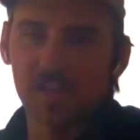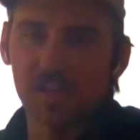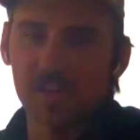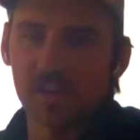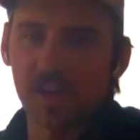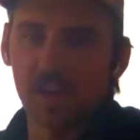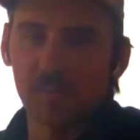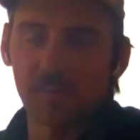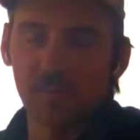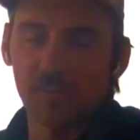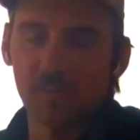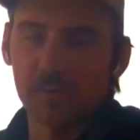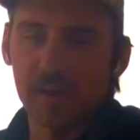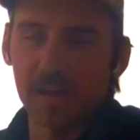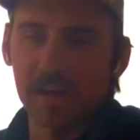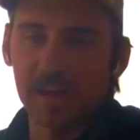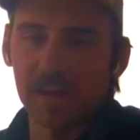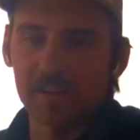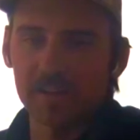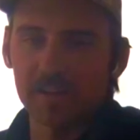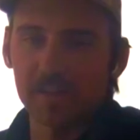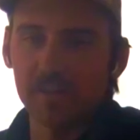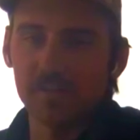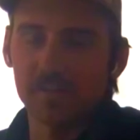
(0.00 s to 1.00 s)
she grew up, we met
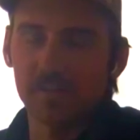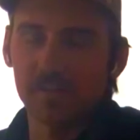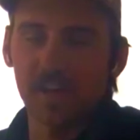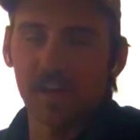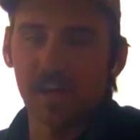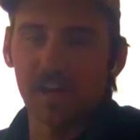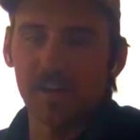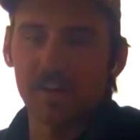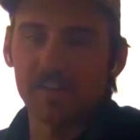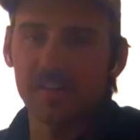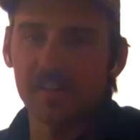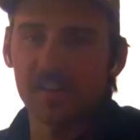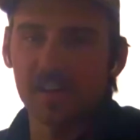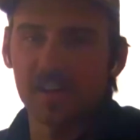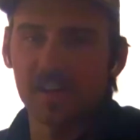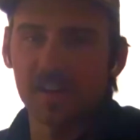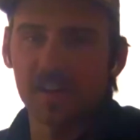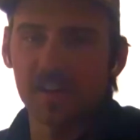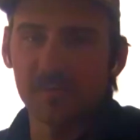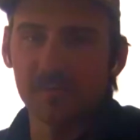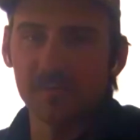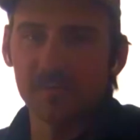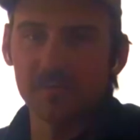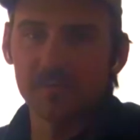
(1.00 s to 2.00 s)
out in Utah.
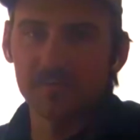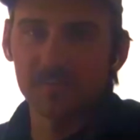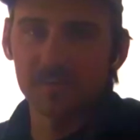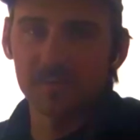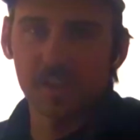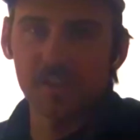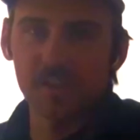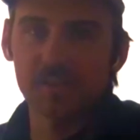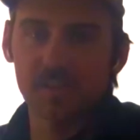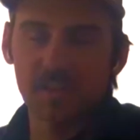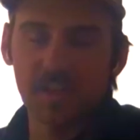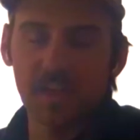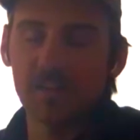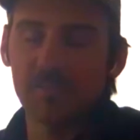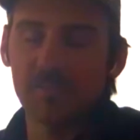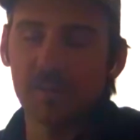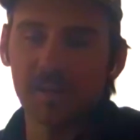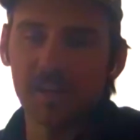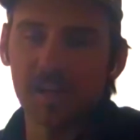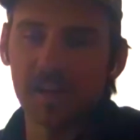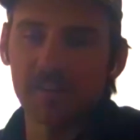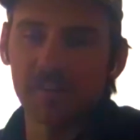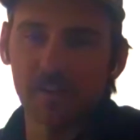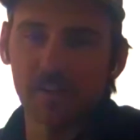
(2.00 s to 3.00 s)
She skied,
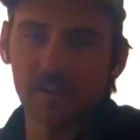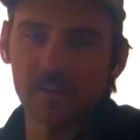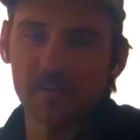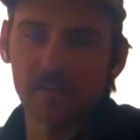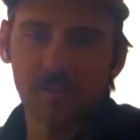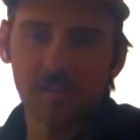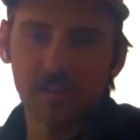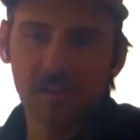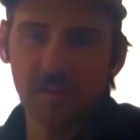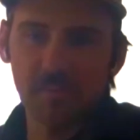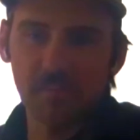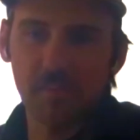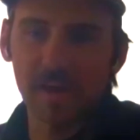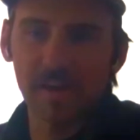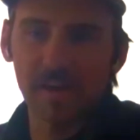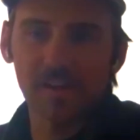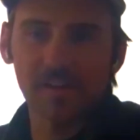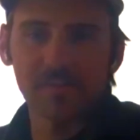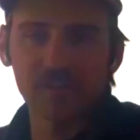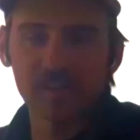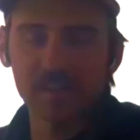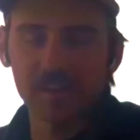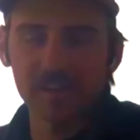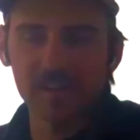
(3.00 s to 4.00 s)
but never
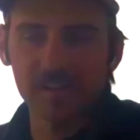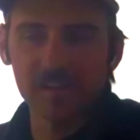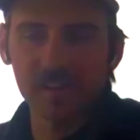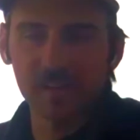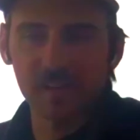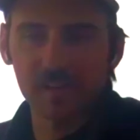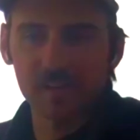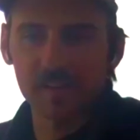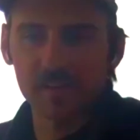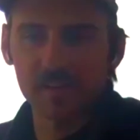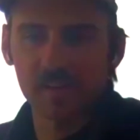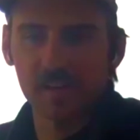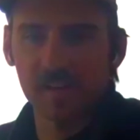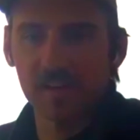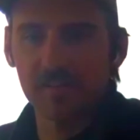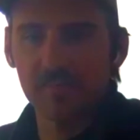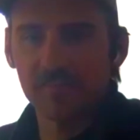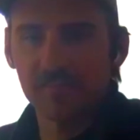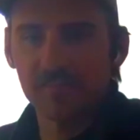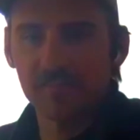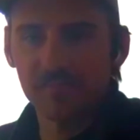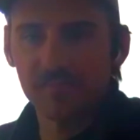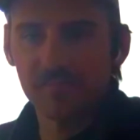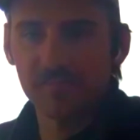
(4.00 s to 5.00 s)
competitively or anything like
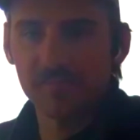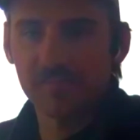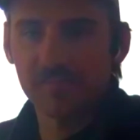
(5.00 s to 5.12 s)
that.